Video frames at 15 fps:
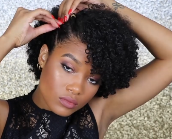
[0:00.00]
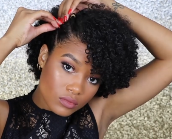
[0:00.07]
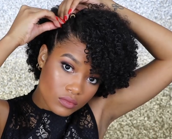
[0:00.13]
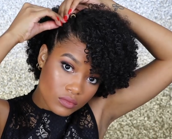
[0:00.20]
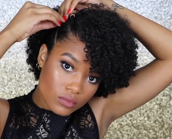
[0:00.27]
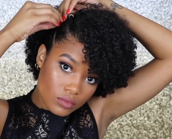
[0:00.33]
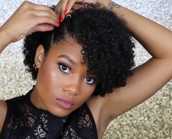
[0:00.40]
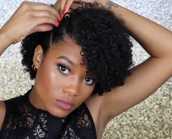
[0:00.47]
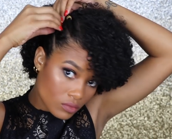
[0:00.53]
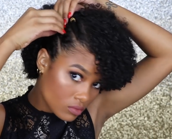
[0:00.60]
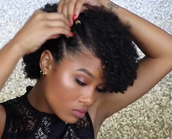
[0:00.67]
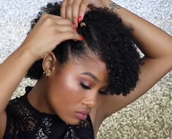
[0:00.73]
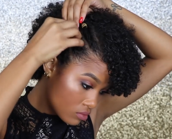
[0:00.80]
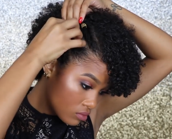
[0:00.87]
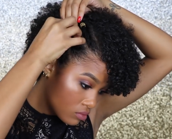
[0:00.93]

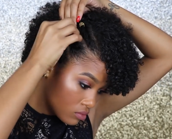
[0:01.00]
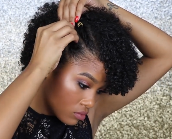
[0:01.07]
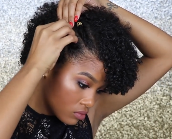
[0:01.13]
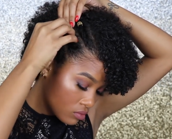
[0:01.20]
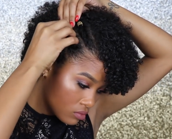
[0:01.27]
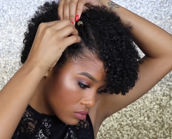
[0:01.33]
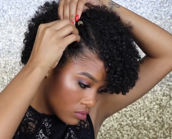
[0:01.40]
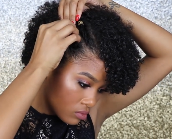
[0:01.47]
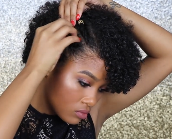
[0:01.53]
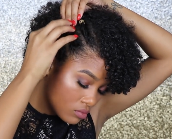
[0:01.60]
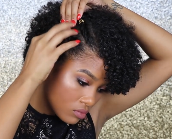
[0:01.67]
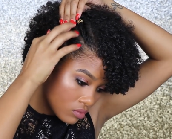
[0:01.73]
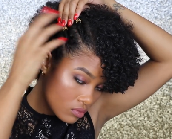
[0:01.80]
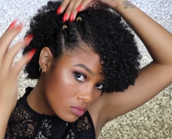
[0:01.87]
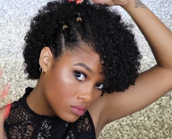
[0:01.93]

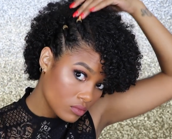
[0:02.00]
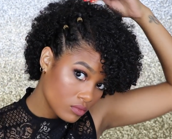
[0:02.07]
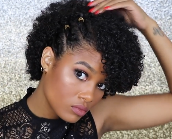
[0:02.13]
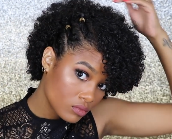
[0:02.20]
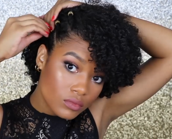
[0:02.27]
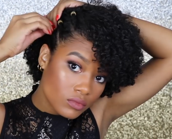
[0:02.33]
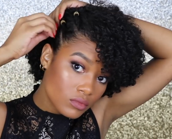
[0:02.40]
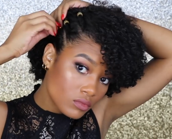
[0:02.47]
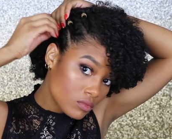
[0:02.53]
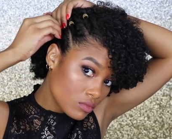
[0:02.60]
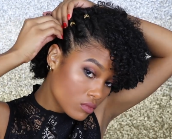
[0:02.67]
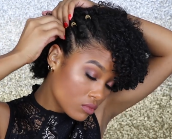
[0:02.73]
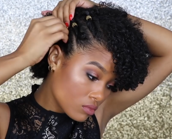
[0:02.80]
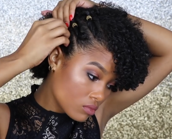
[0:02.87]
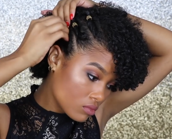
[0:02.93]

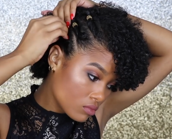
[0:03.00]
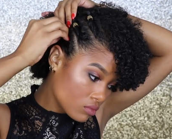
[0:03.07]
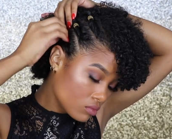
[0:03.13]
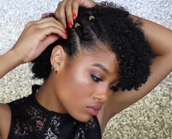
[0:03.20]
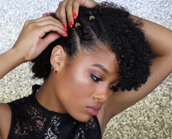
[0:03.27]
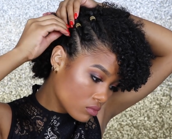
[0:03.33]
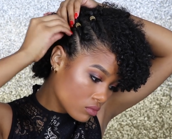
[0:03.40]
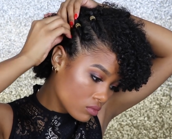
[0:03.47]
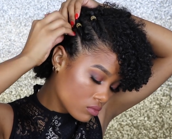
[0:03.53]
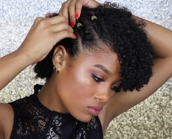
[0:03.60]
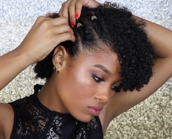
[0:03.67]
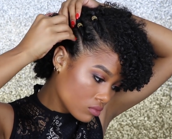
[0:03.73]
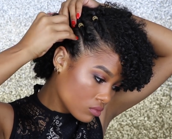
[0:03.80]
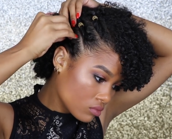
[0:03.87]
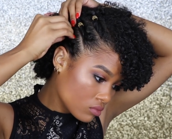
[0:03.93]

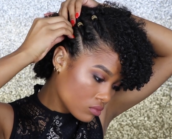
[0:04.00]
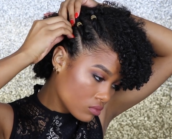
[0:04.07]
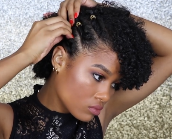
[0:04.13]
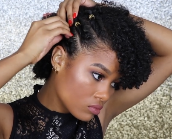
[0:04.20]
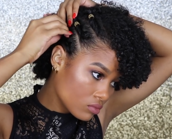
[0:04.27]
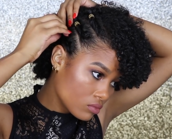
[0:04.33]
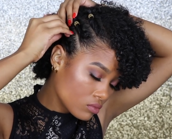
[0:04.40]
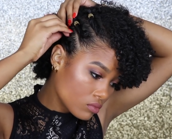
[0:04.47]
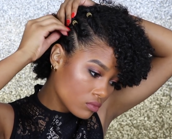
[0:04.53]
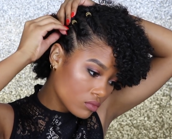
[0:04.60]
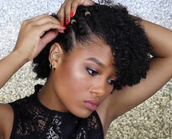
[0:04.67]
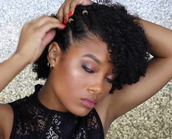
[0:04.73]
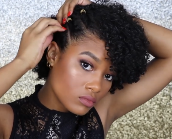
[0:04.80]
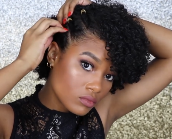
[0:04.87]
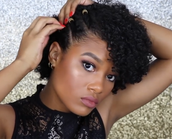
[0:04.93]

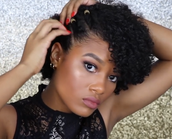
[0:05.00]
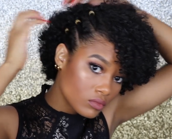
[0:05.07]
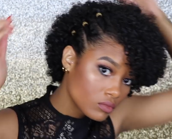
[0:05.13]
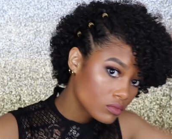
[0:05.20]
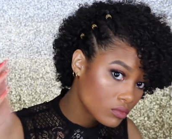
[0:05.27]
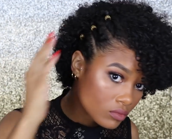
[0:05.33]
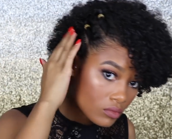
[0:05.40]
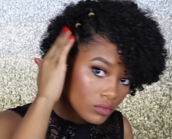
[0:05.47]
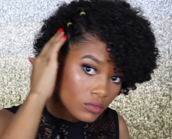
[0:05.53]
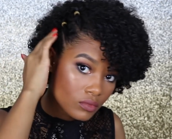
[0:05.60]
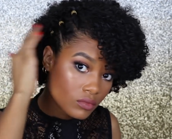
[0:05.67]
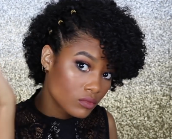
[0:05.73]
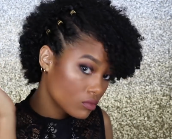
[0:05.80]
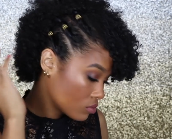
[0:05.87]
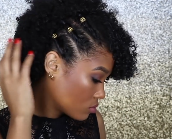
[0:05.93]

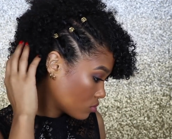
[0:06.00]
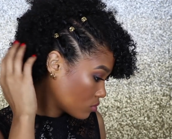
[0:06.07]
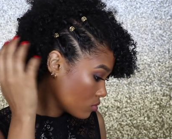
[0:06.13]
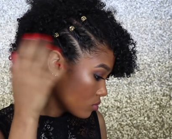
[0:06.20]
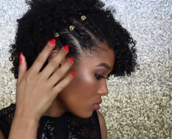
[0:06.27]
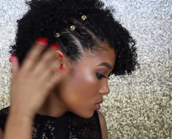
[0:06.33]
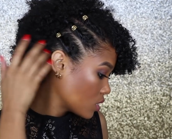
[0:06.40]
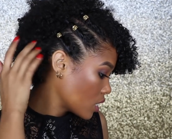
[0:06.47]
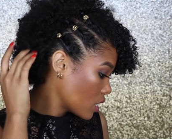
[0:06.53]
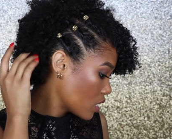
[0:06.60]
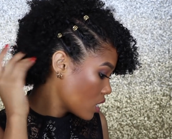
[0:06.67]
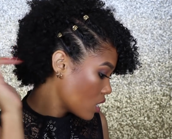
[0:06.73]
No one is speaking in this clip.